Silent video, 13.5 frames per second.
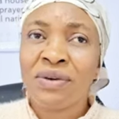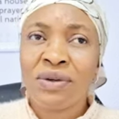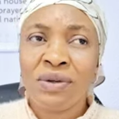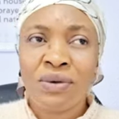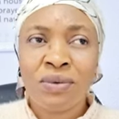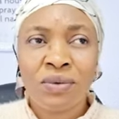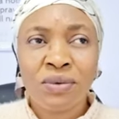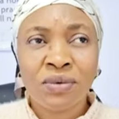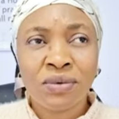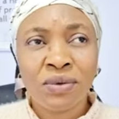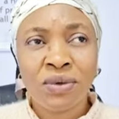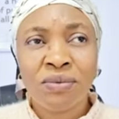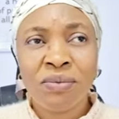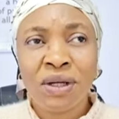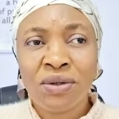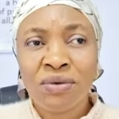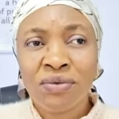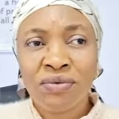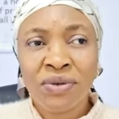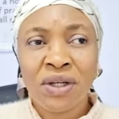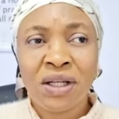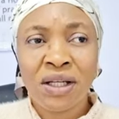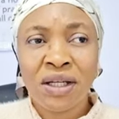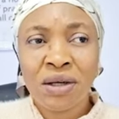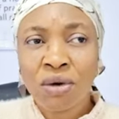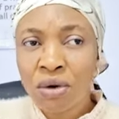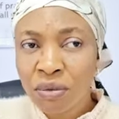for you to make you feel
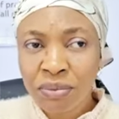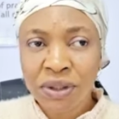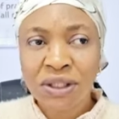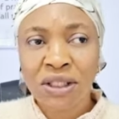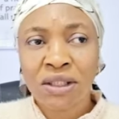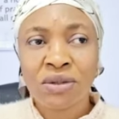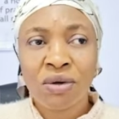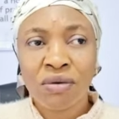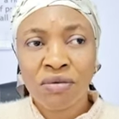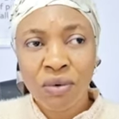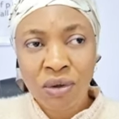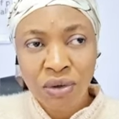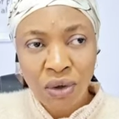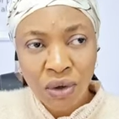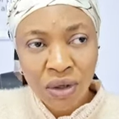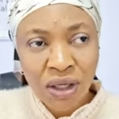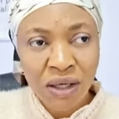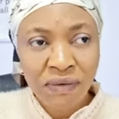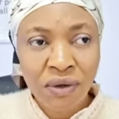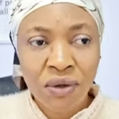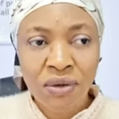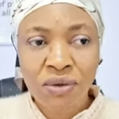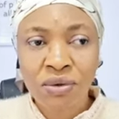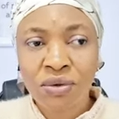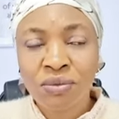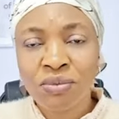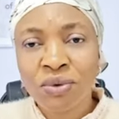incompetent of what God has called you
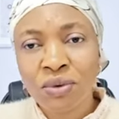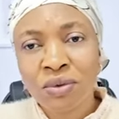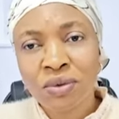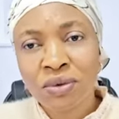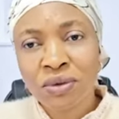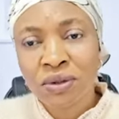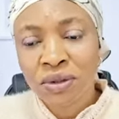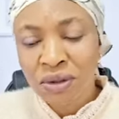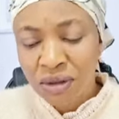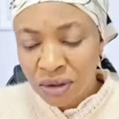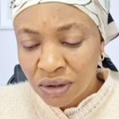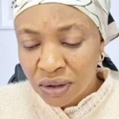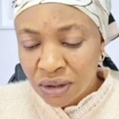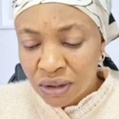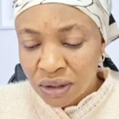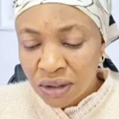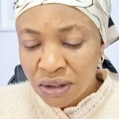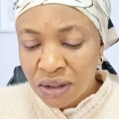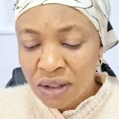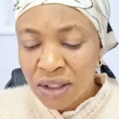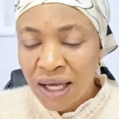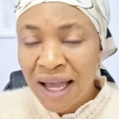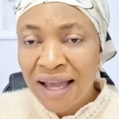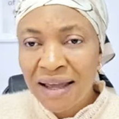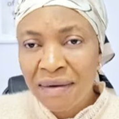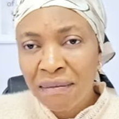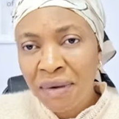to do, they are
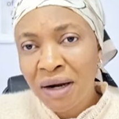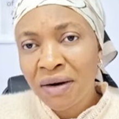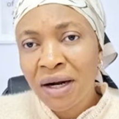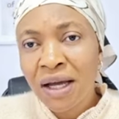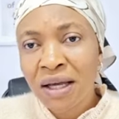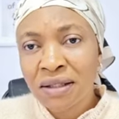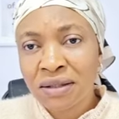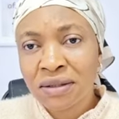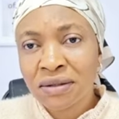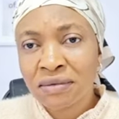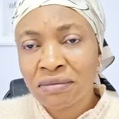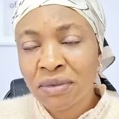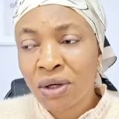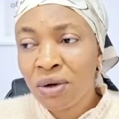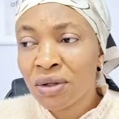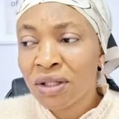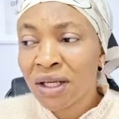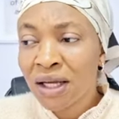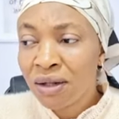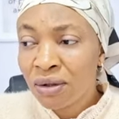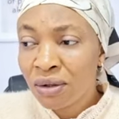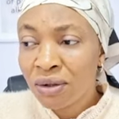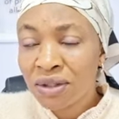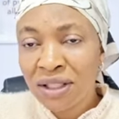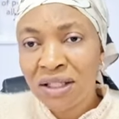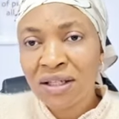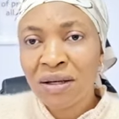embarrassed because they are
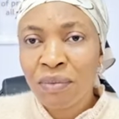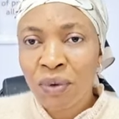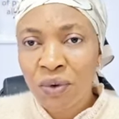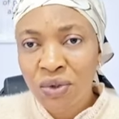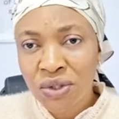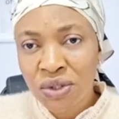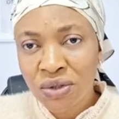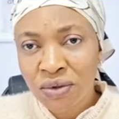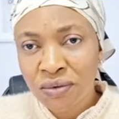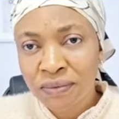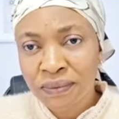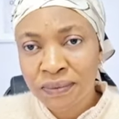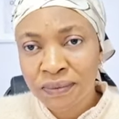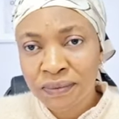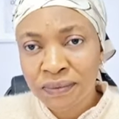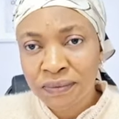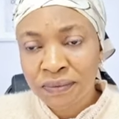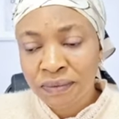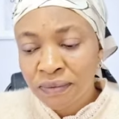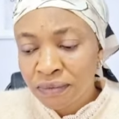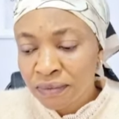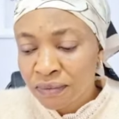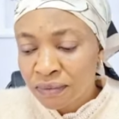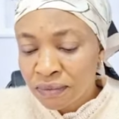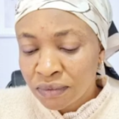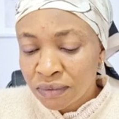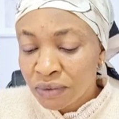not in the position
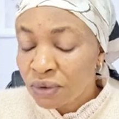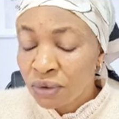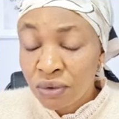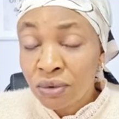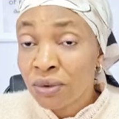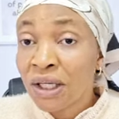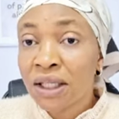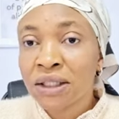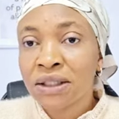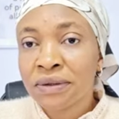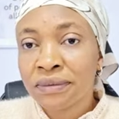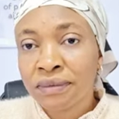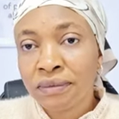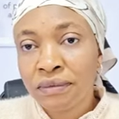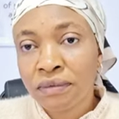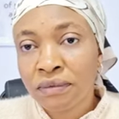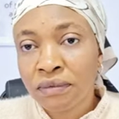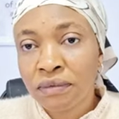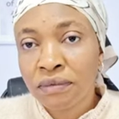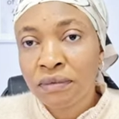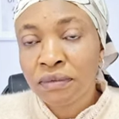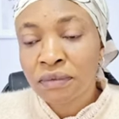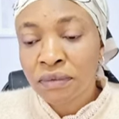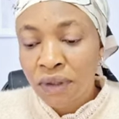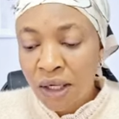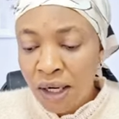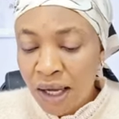to do that.
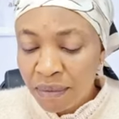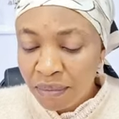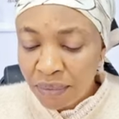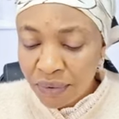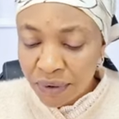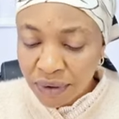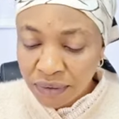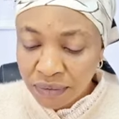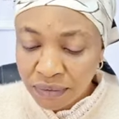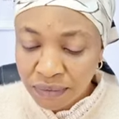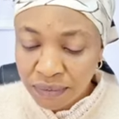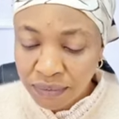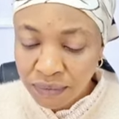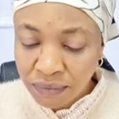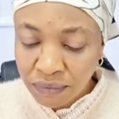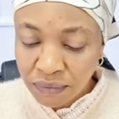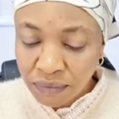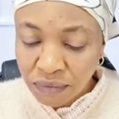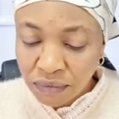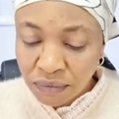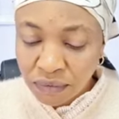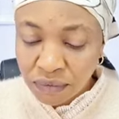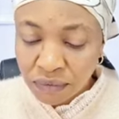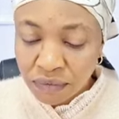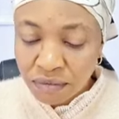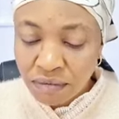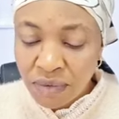I pray,
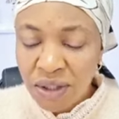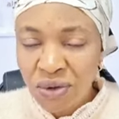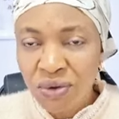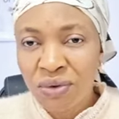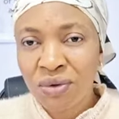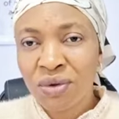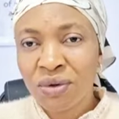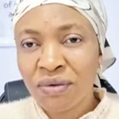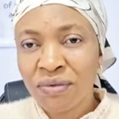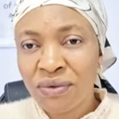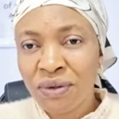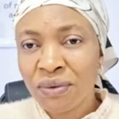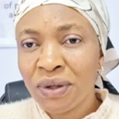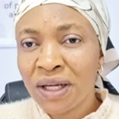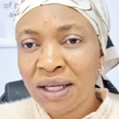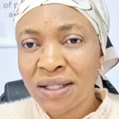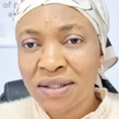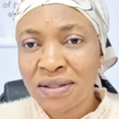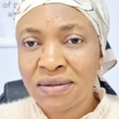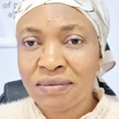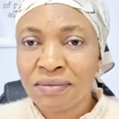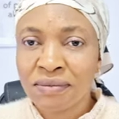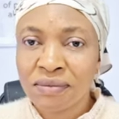may you not feel less.